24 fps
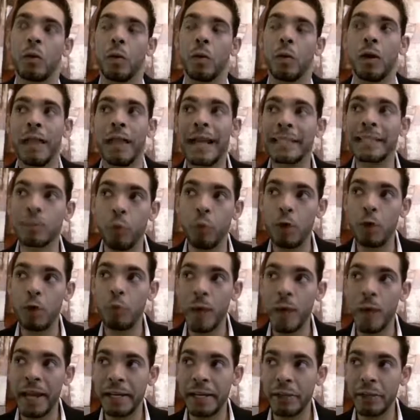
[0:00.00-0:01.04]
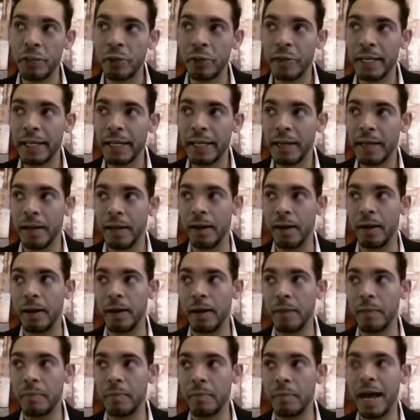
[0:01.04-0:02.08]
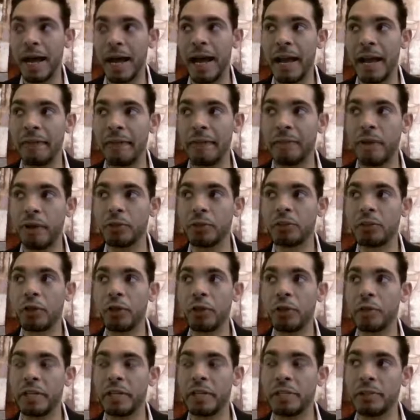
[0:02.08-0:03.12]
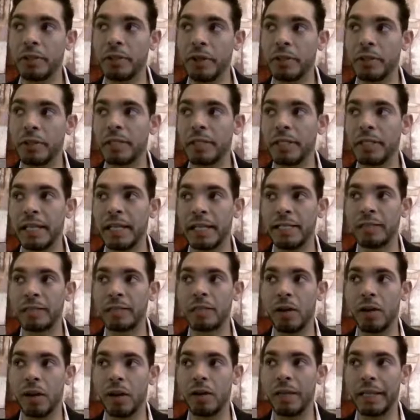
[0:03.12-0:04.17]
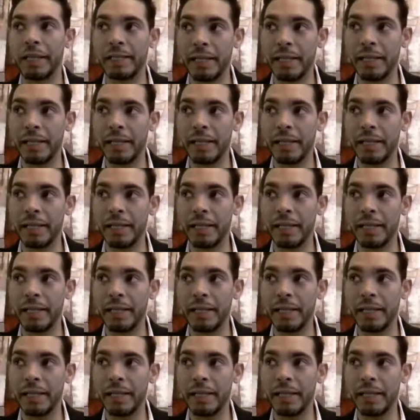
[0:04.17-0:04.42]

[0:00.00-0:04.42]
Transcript: Well, that's one way to do it. Um, I've also researched and saw that